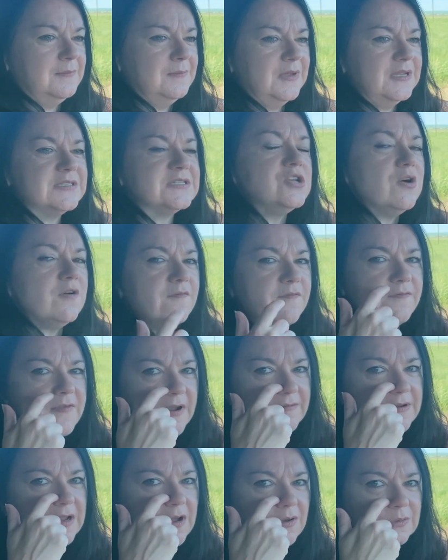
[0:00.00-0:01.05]
It's not a
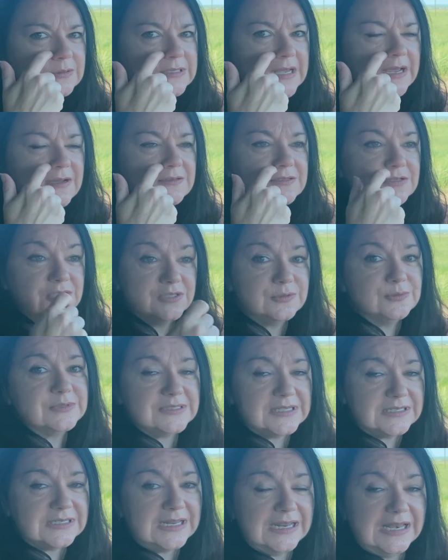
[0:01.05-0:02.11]
very old house because there was
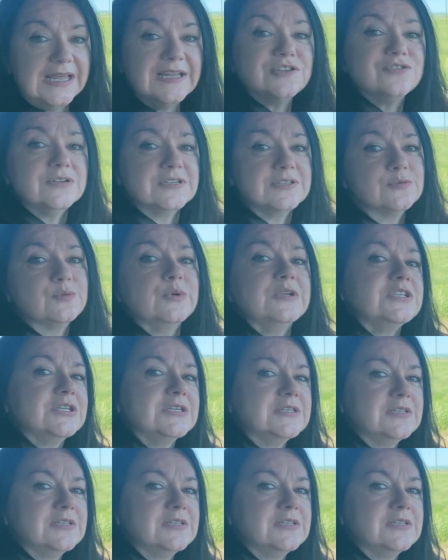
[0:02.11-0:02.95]
electric switches